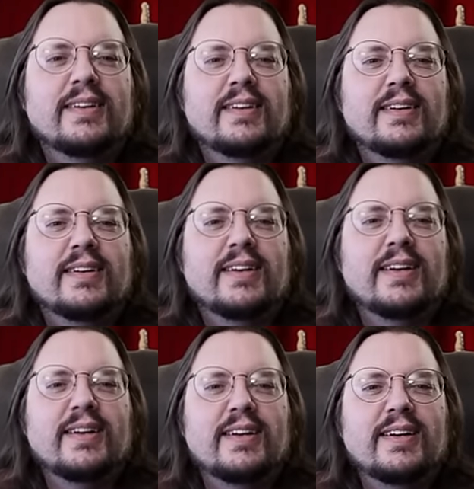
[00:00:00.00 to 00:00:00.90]

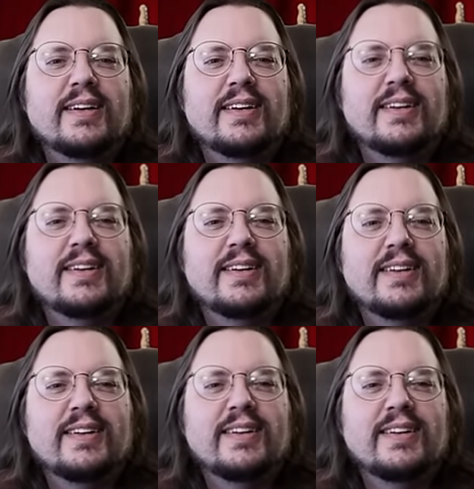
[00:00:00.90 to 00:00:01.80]

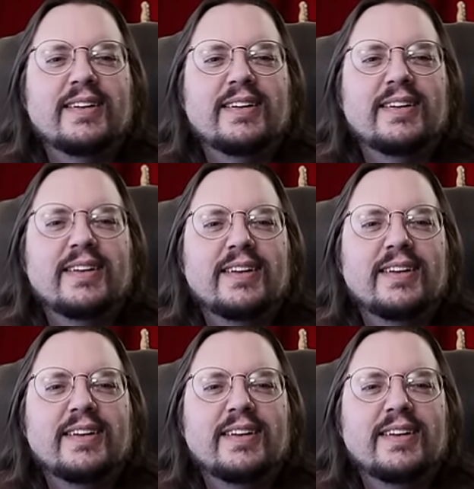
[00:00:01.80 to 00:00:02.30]
(not speaking)